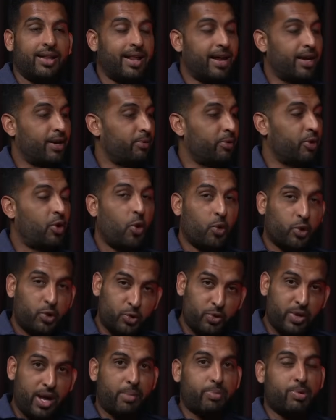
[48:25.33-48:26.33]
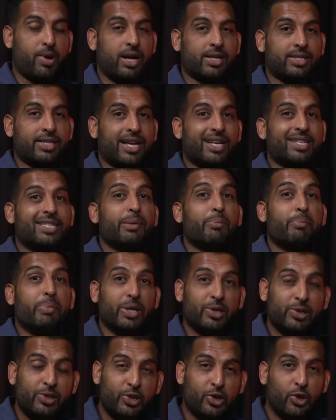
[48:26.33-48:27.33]
Like, go through that process,
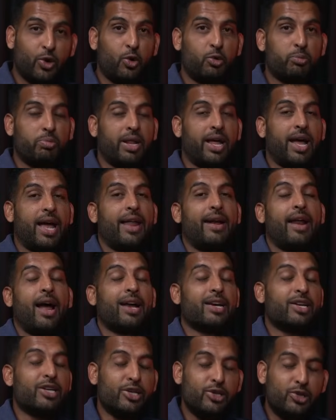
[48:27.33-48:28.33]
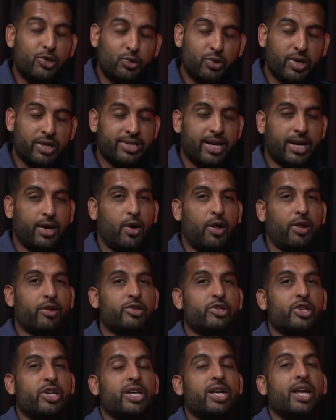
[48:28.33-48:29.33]
build your own plan. I teach you the
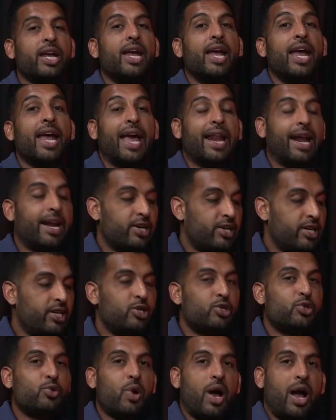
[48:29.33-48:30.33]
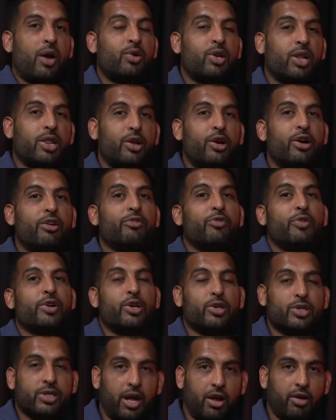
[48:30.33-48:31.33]
psychology, and I teach you how to learn
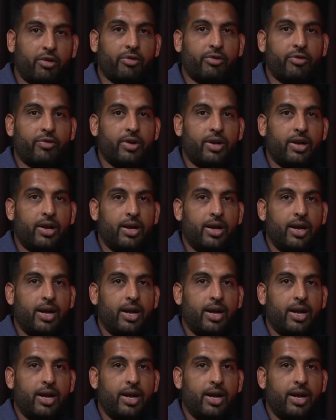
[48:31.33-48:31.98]
for yourself.